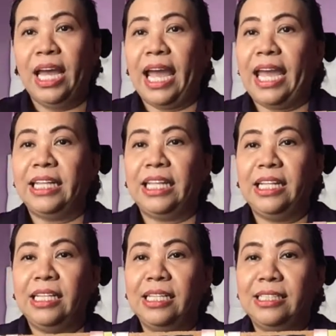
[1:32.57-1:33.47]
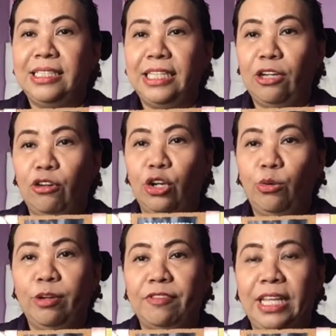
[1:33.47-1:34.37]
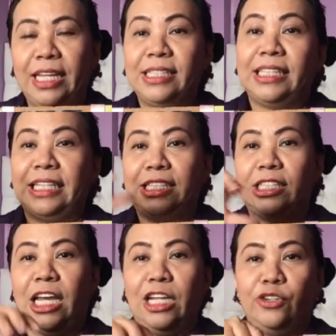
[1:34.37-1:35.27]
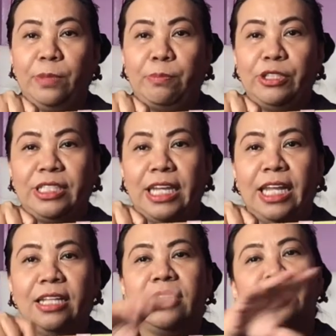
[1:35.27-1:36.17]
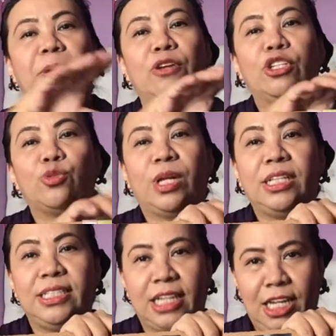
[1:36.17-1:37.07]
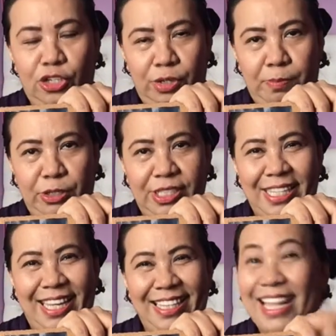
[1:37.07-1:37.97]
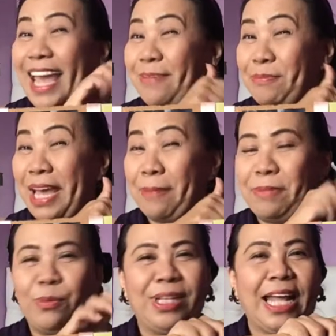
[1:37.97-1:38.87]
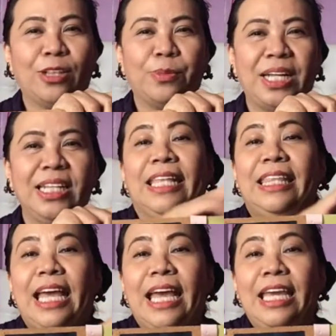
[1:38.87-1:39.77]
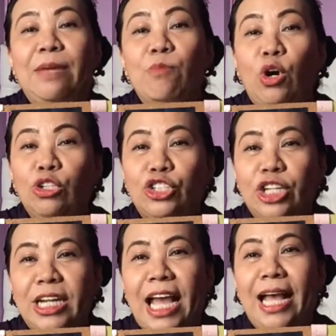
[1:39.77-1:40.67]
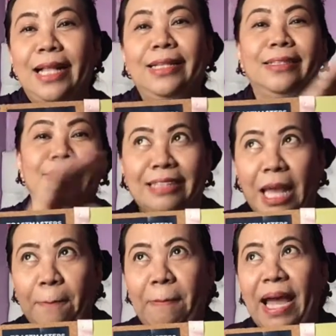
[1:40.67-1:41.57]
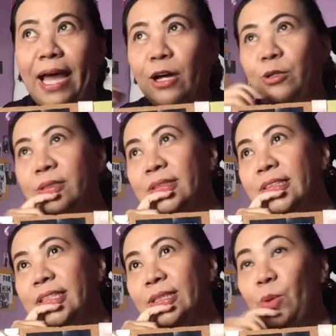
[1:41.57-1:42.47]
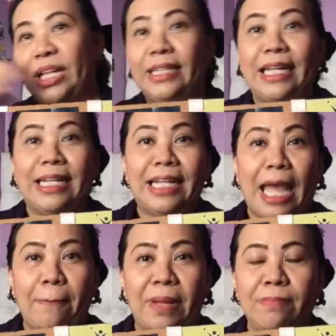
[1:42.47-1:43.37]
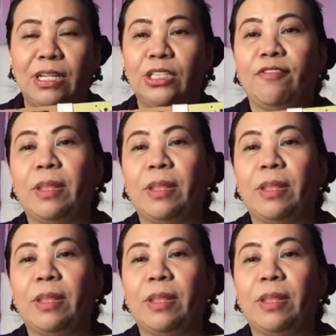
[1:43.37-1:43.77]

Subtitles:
I did zero of this. This is 100%. Spiritual is 100%. I'm happy with that one. The emotional about, well, it didn't happen because of the